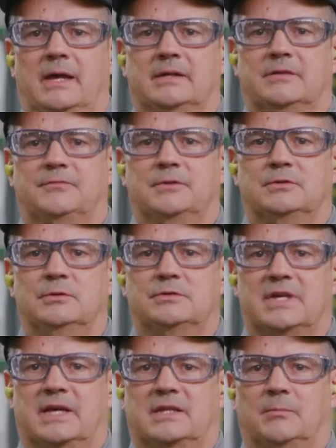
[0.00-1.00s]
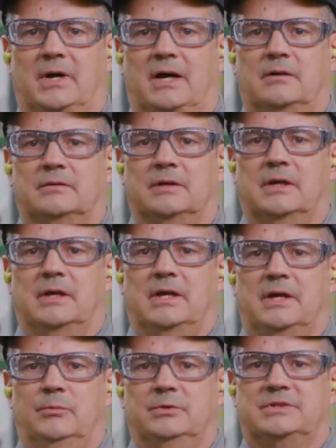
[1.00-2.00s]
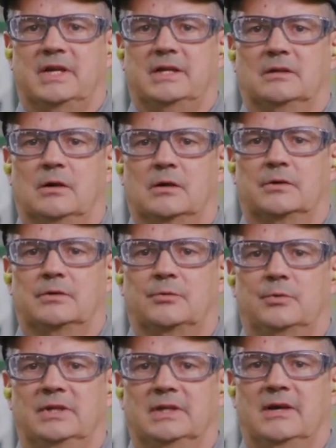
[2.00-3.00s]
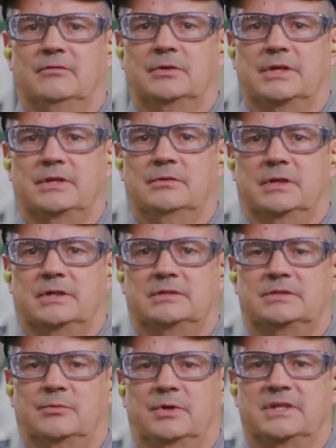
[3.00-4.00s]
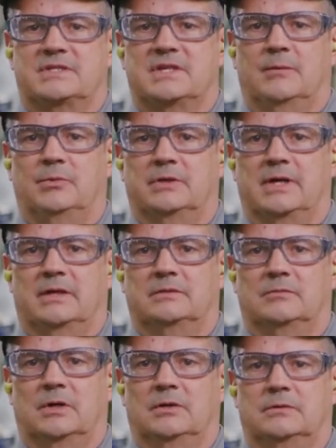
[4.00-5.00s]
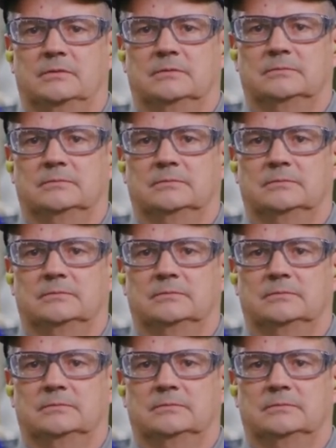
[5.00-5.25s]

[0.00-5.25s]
and if you do take them out, it will take longer to re-level the unit to reassemble down the road.